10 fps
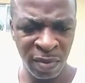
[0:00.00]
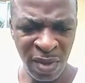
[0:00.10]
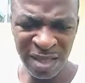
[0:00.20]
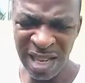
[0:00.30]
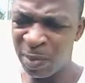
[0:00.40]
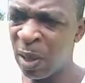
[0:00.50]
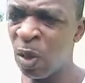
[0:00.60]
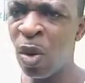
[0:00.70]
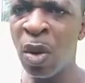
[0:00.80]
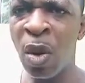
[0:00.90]
This has been
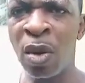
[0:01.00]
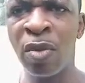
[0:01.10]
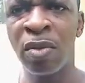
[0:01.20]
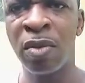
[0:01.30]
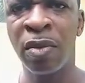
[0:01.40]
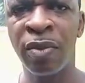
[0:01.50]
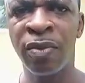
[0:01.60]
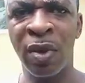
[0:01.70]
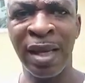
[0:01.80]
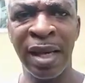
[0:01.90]
going on
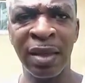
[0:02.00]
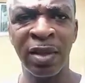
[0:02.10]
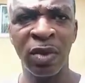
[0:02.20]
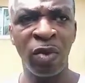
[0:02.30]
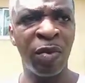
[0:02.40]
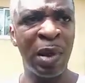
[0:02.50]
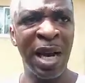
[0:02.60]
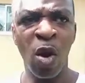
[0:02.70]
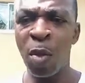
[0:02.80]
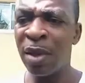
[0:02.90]
for years. We've been
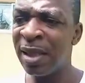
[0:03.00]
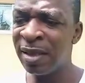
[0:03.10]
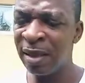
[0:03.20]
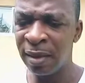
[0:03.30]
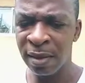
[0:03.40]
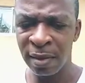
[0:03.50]
accommodating